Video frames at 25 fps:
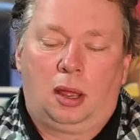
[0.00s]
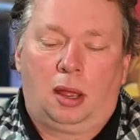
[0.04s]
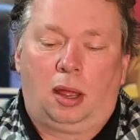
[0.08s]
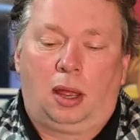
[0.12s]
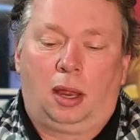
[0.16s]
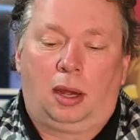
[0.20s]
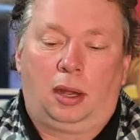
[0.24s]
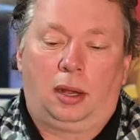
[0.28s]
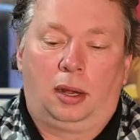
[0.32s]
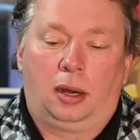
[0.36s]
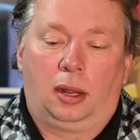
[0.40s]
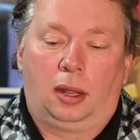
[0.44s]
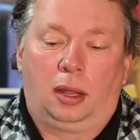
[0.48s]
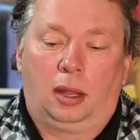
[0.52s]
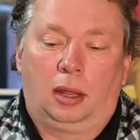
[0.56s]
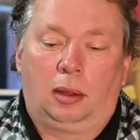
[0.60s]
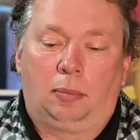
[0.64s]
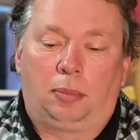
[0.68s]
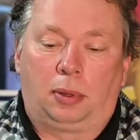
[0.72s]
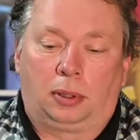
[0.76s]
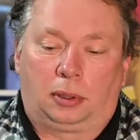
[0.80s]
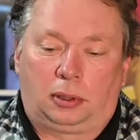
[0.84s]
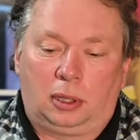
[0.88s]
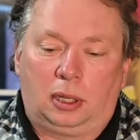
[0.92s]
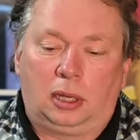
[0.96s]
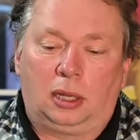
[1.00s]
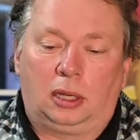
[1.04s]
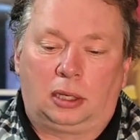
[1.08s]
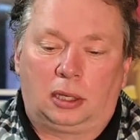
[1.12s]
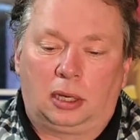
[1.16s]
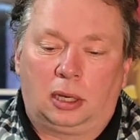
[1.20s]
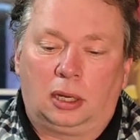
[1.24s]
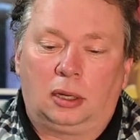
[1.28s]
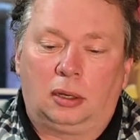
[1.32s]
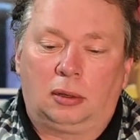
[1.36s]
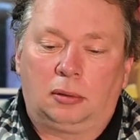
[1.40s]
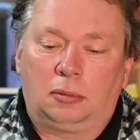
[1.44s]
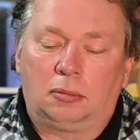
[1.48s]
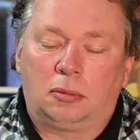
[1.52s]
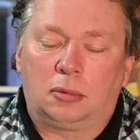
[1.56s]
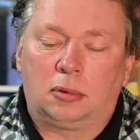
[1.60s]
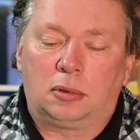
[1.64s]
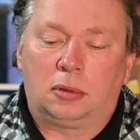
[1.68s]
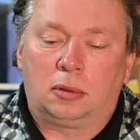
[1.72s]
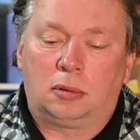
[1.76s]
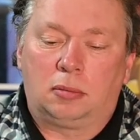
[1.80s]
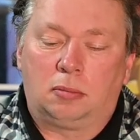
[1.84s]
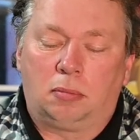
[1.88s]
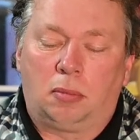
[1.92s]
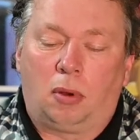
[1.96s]
and but
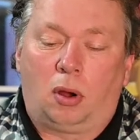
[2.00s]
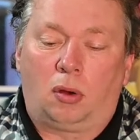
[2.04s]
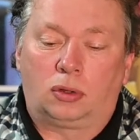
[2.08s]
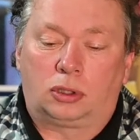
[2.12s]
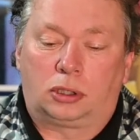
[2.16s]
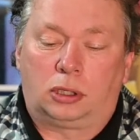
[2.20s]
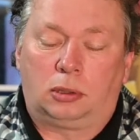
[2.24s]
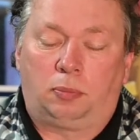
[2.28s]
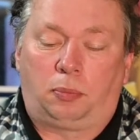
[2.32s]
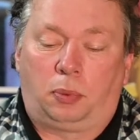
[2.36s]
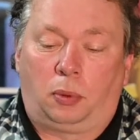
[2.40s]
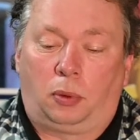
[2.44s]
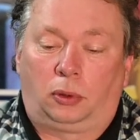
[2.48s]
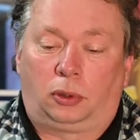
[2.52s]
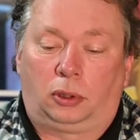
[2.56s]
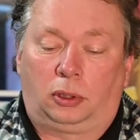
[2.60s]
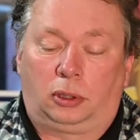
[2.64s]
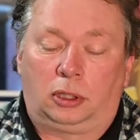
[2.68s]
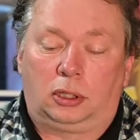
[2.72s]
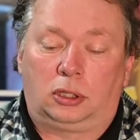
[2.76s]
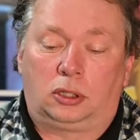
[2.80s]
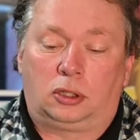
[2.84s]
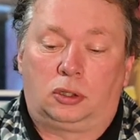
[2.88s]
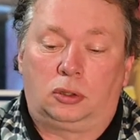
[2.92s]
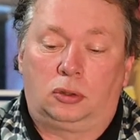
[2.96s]
most important is